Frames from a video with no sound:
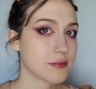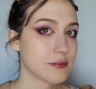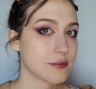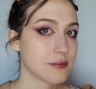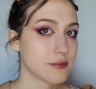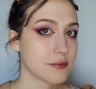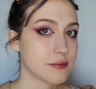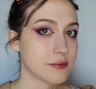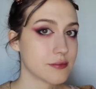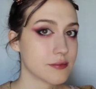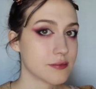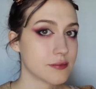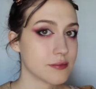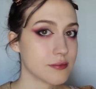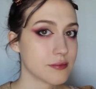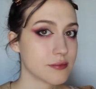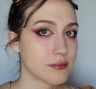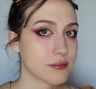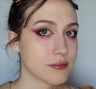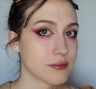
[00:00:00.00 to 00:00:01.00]

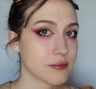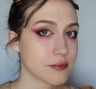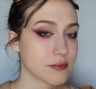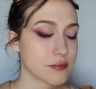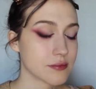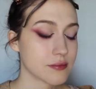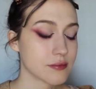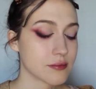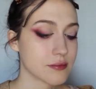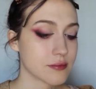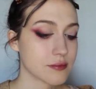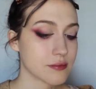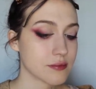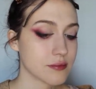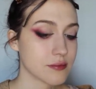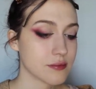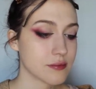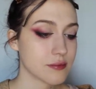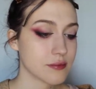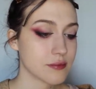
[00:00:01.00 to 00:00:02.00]

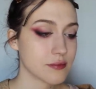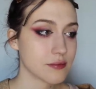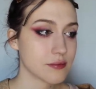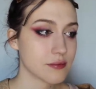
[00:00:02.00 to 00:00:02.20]
[no speech]